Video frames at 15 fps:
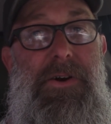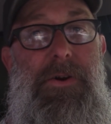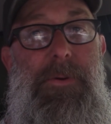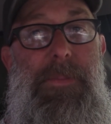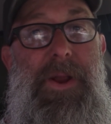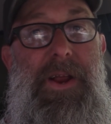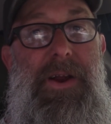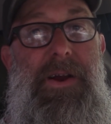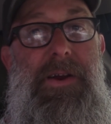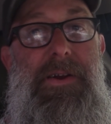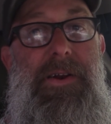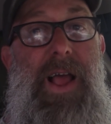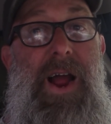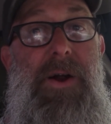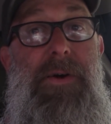It'll be
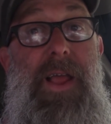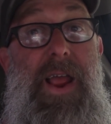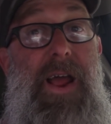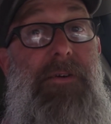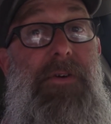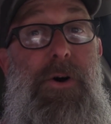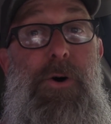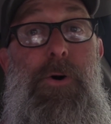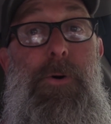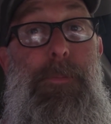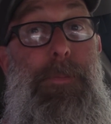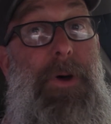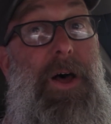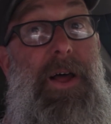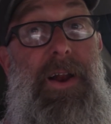an hour and a half
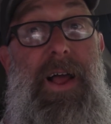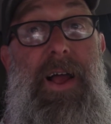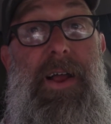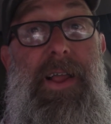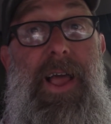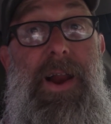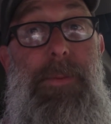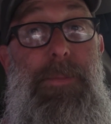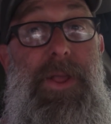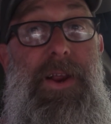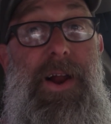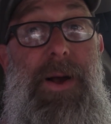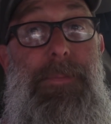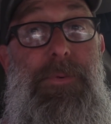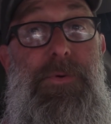home, but I got to meet
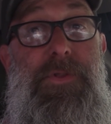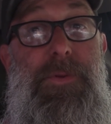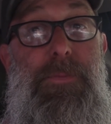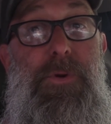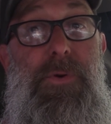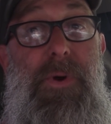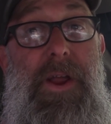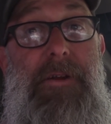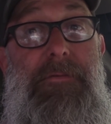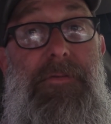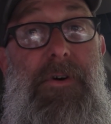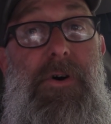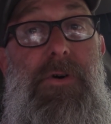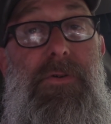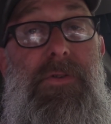up with some great
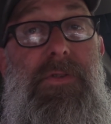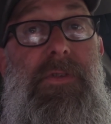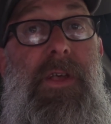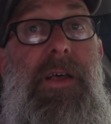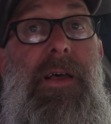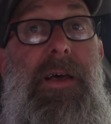folks,